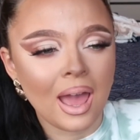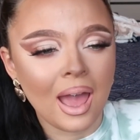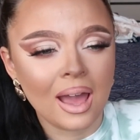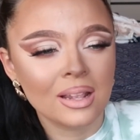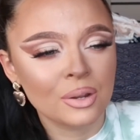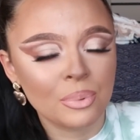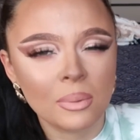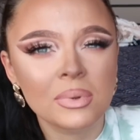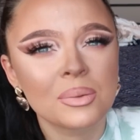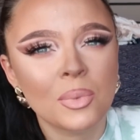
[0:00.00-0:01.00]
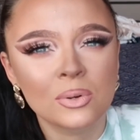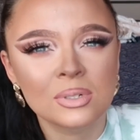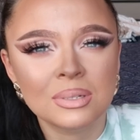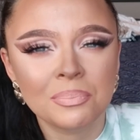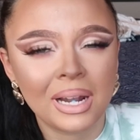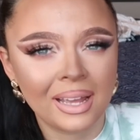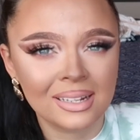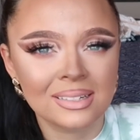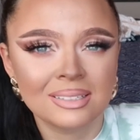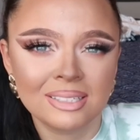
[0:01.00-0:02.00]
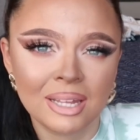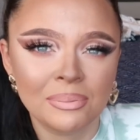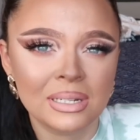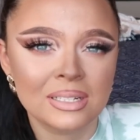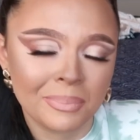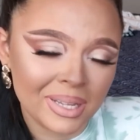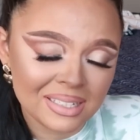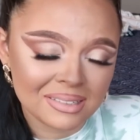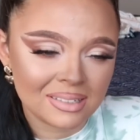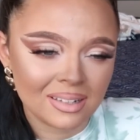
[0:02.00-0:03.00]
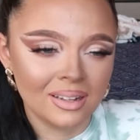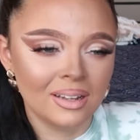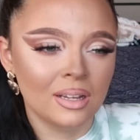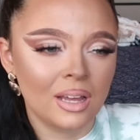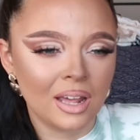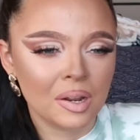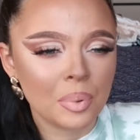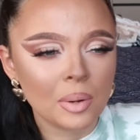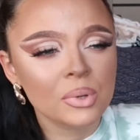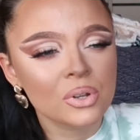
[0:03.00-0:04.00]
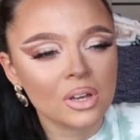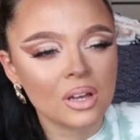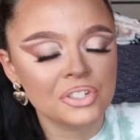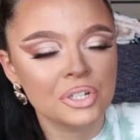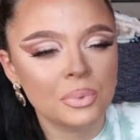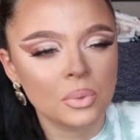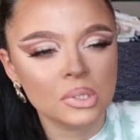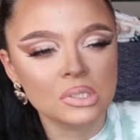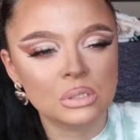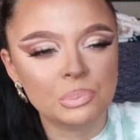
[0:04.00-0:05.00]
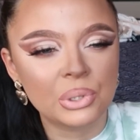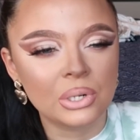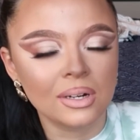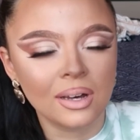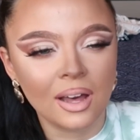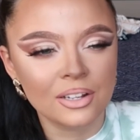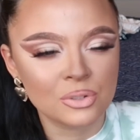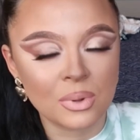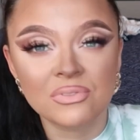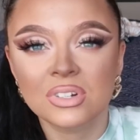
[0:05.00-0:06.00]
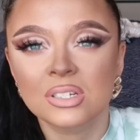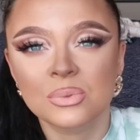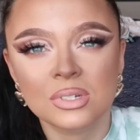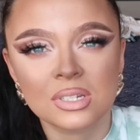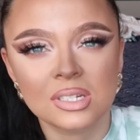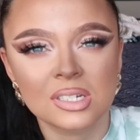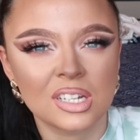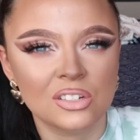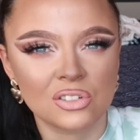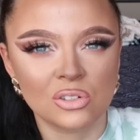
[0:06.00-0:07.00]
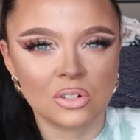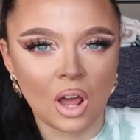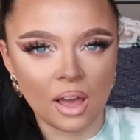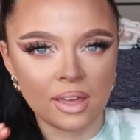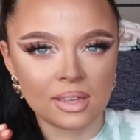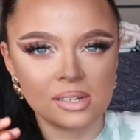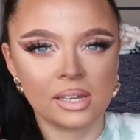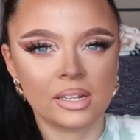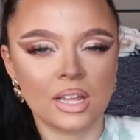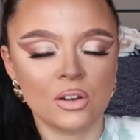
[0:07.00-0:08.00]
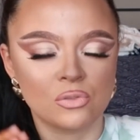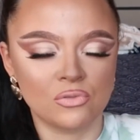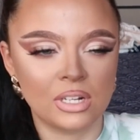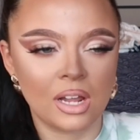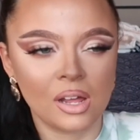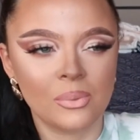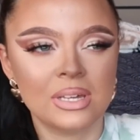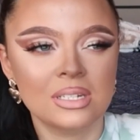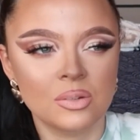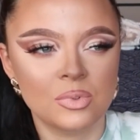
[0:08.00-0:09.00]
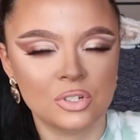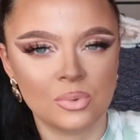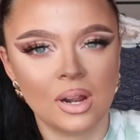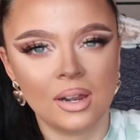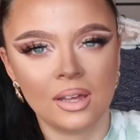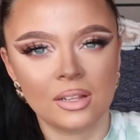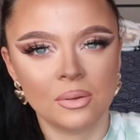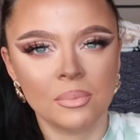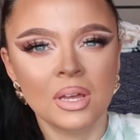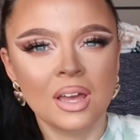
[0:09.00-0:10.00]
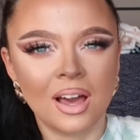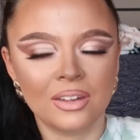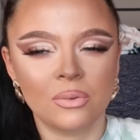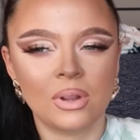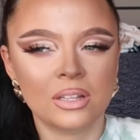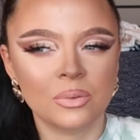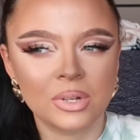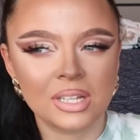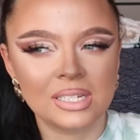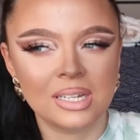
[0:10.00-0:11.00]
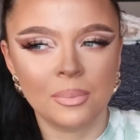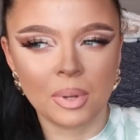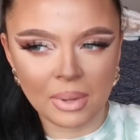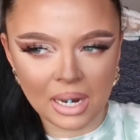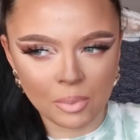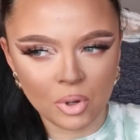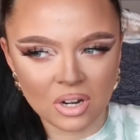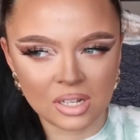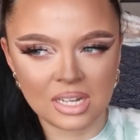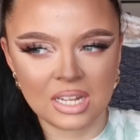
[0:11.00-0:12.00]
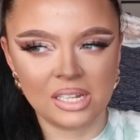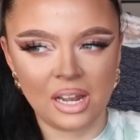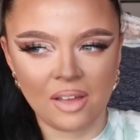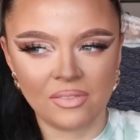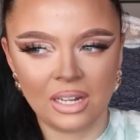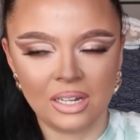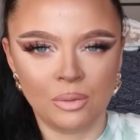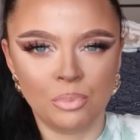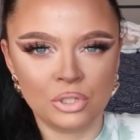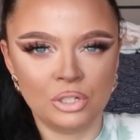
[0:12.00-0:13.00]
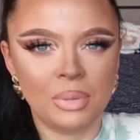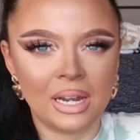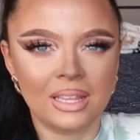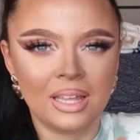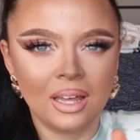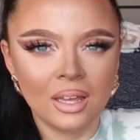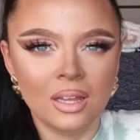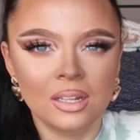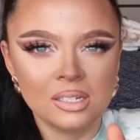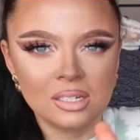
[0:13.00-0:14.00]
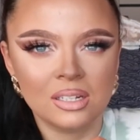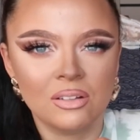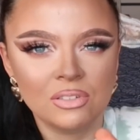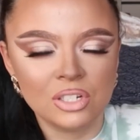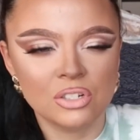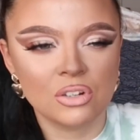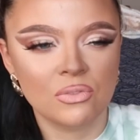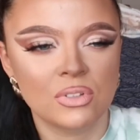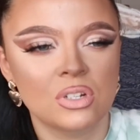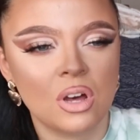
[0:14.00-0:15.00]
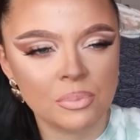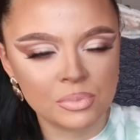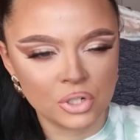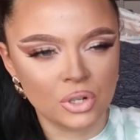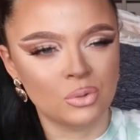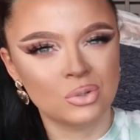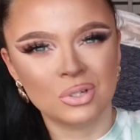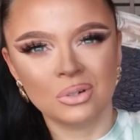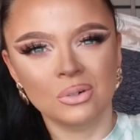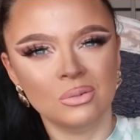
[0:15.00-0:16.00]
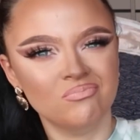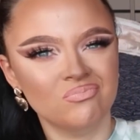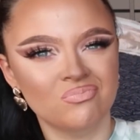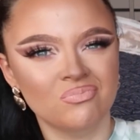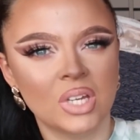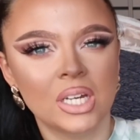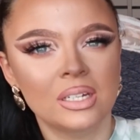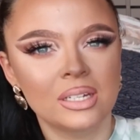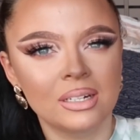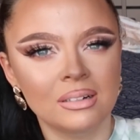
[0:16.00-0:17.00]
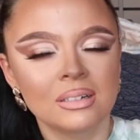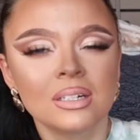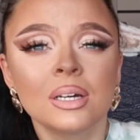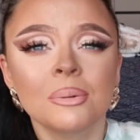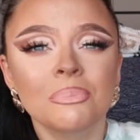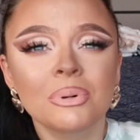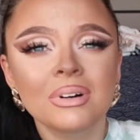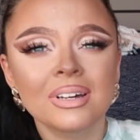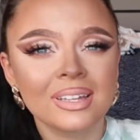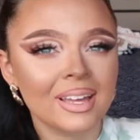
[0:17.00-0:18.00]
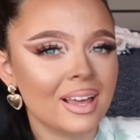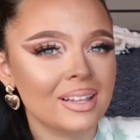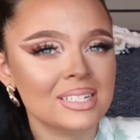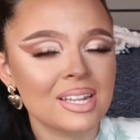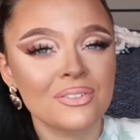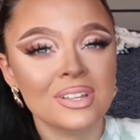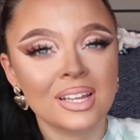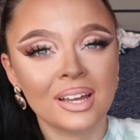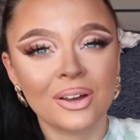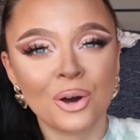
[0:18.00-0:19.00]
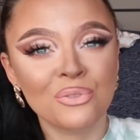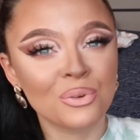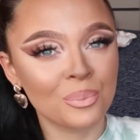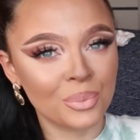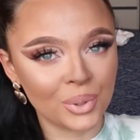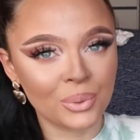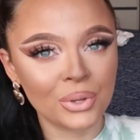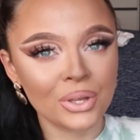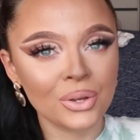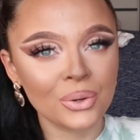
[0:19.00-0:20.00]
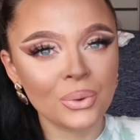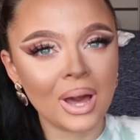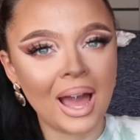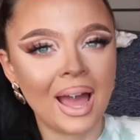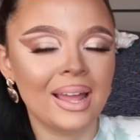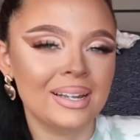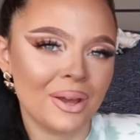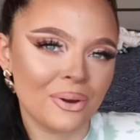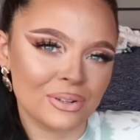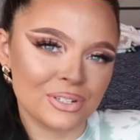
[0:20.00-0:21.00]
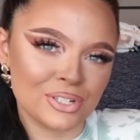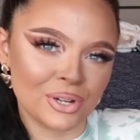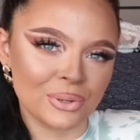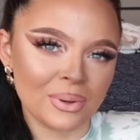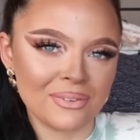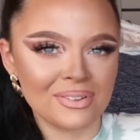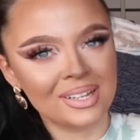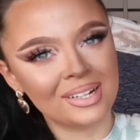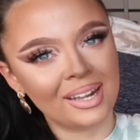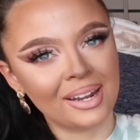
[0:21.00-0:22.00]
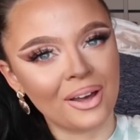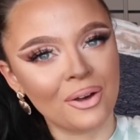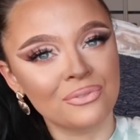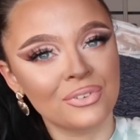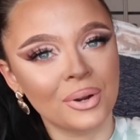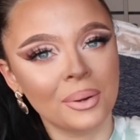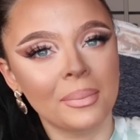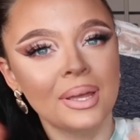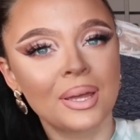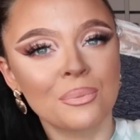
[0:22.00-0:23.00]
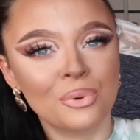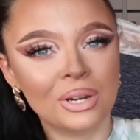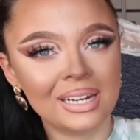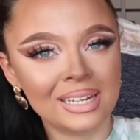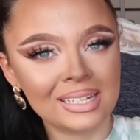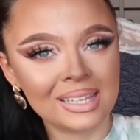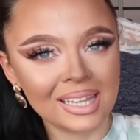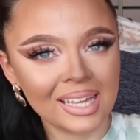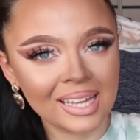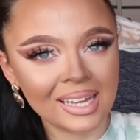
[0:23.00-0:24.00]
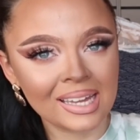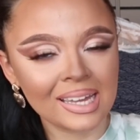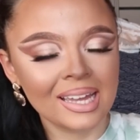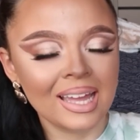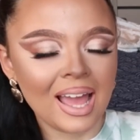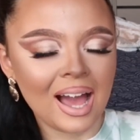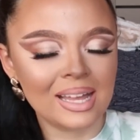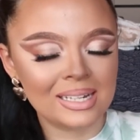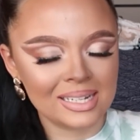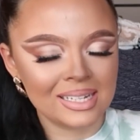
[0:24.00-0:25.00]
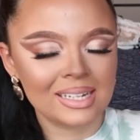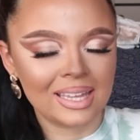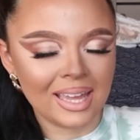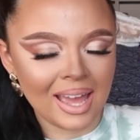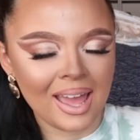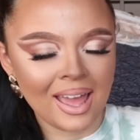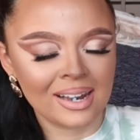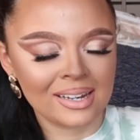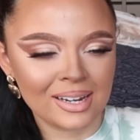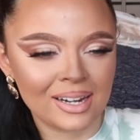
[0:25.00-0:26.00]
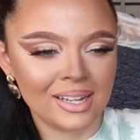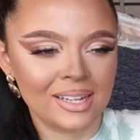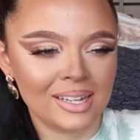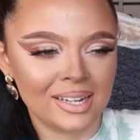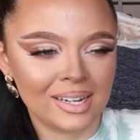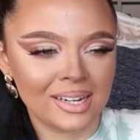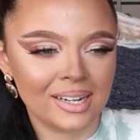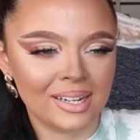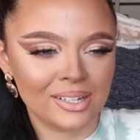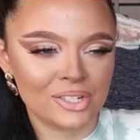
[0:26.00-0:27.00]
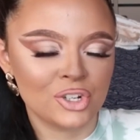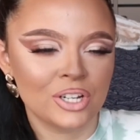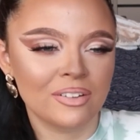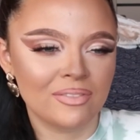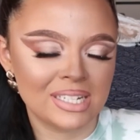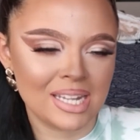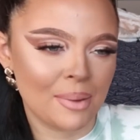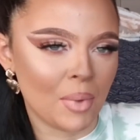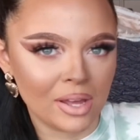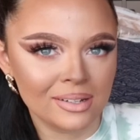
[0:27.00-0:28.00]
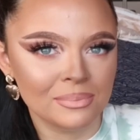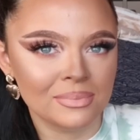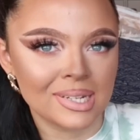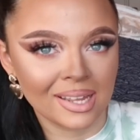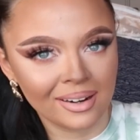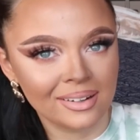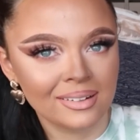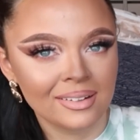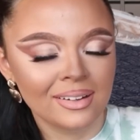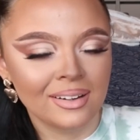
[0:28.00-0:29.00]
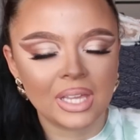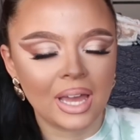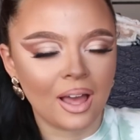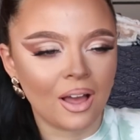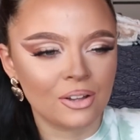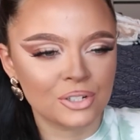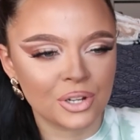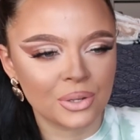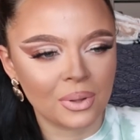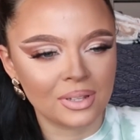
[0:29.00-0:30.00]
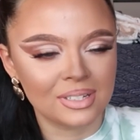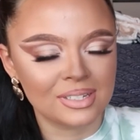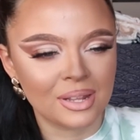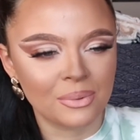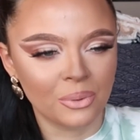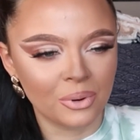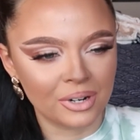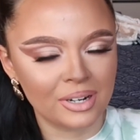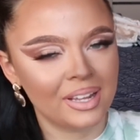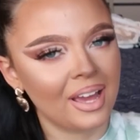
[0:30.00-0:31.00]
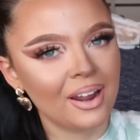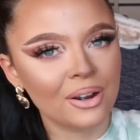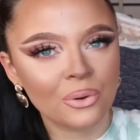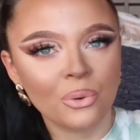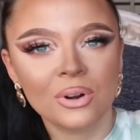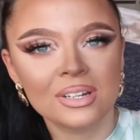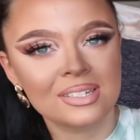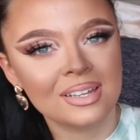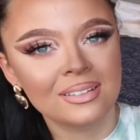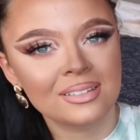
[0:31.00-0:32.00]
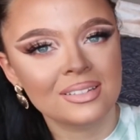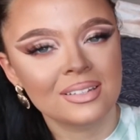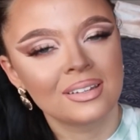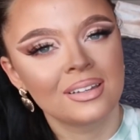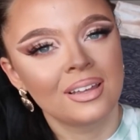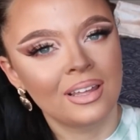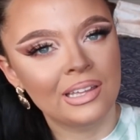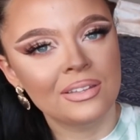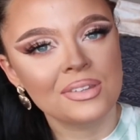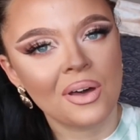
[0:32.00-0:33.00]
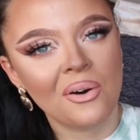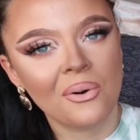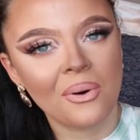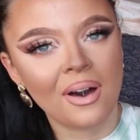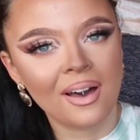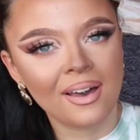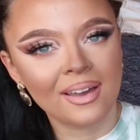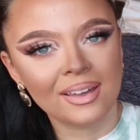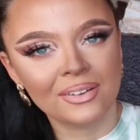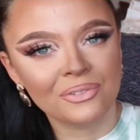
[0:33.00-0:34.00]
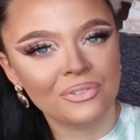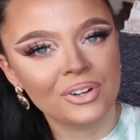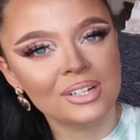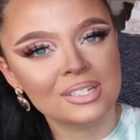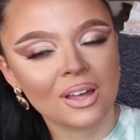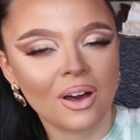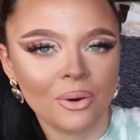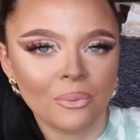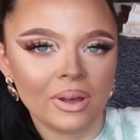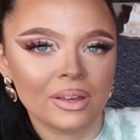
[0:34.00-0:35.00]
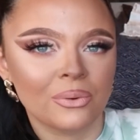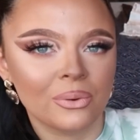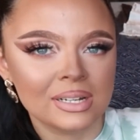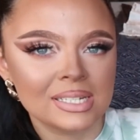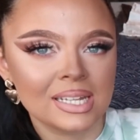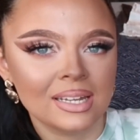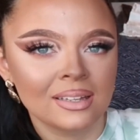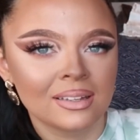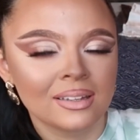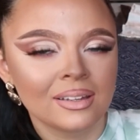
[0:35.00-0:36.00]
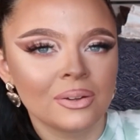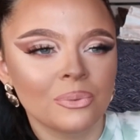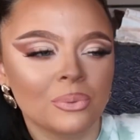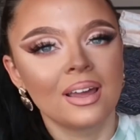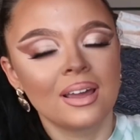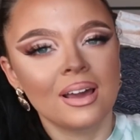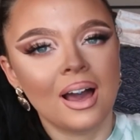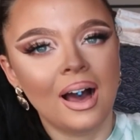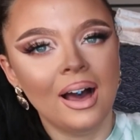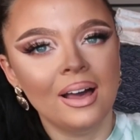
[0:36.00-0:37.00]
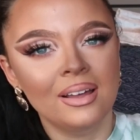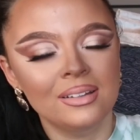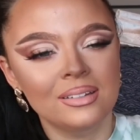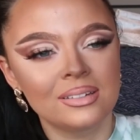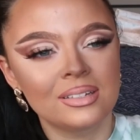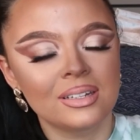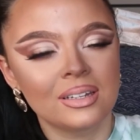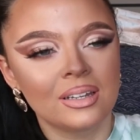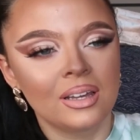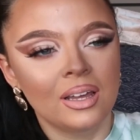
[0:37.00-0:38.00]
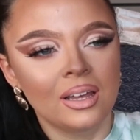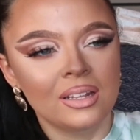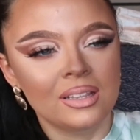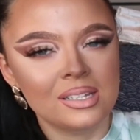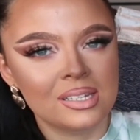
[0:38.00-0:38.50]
And they're probably the most plain stapleless piece. And I probably could have gotten cheaper ones, but I just went for these ones because they just looked high, like they look really high-waisted, which is where I like them. I don't like them where they sit on my belly button because I still have that little pudgy belly that still reaches over the top, you know, so mm, yeah. But yeah, that's everything I got from Boohoo. And now I'm gonna show you everything that I got from Pretty Little Thing. I did get nearly three of the same items here. Yeah, I'll show you all these now in order. They are corsets so I first got a white corset and this